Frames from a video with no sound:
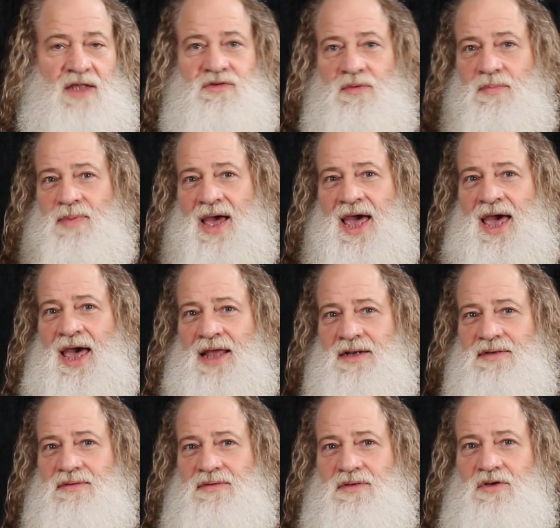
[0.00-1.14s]
a
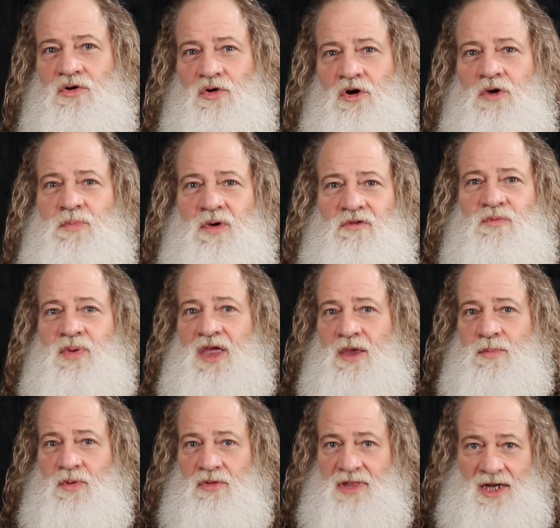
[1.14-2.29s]
bad group of
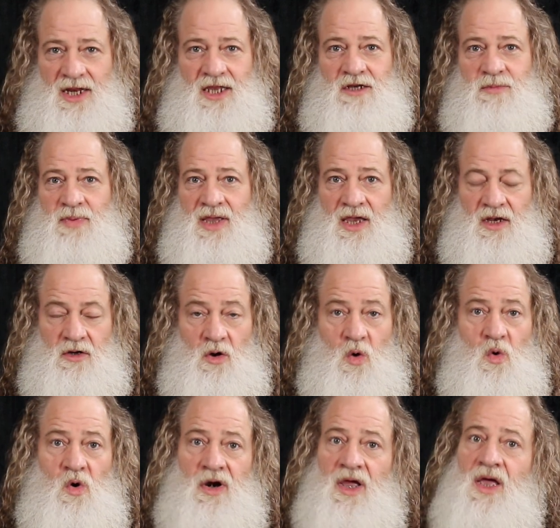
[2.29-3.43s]
people that need to be
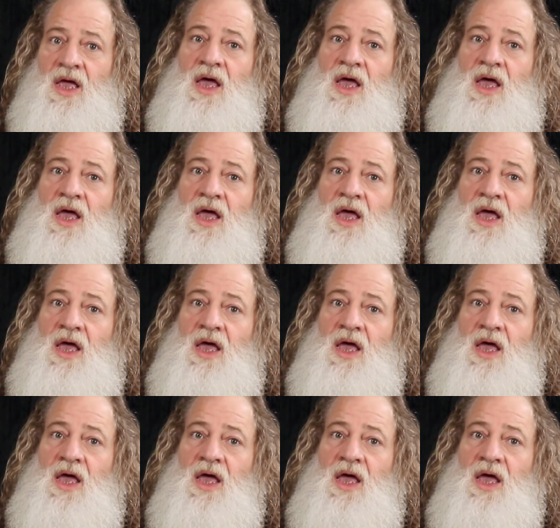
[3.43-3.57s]
ignored.